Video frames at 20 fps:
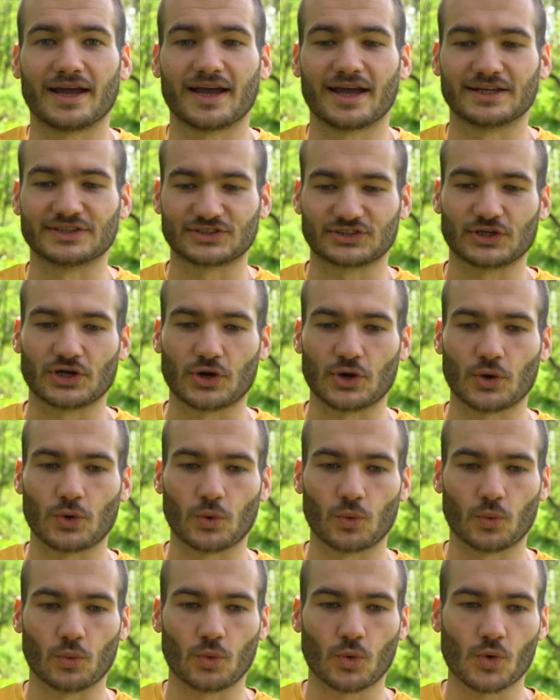And
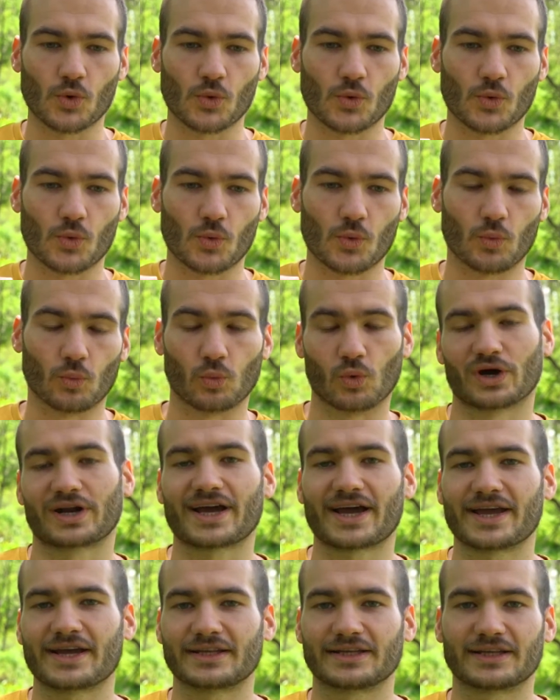so what
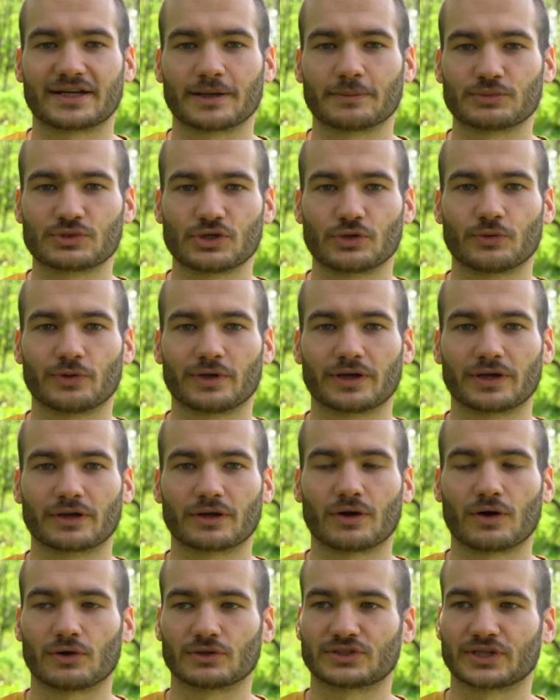I ended up
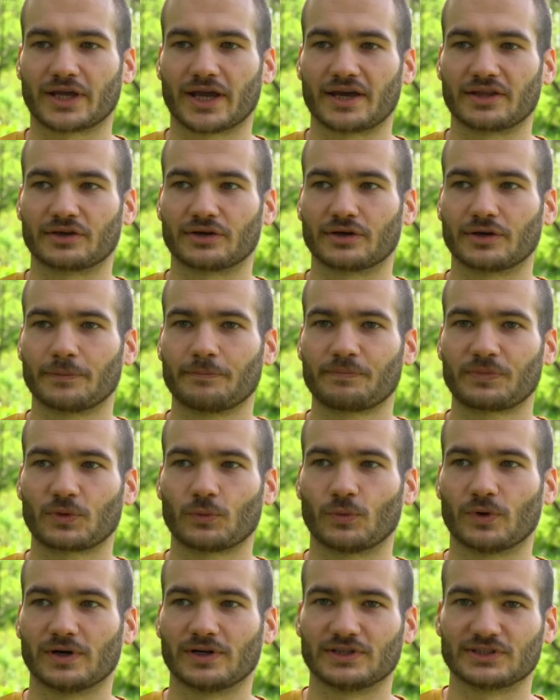doing altogether
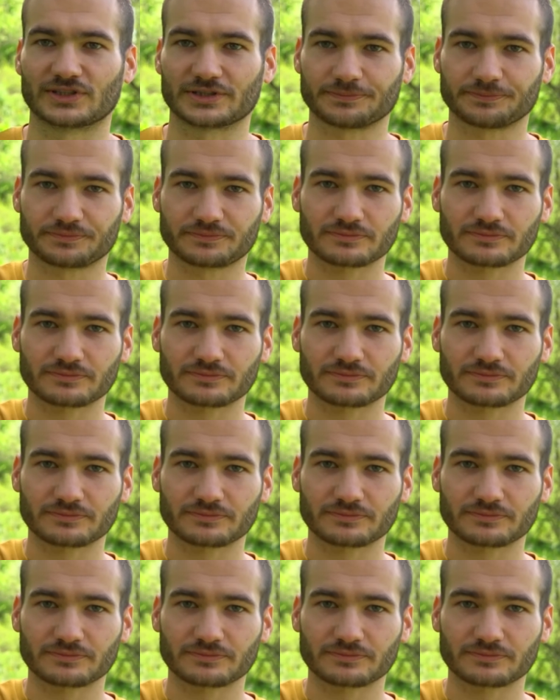was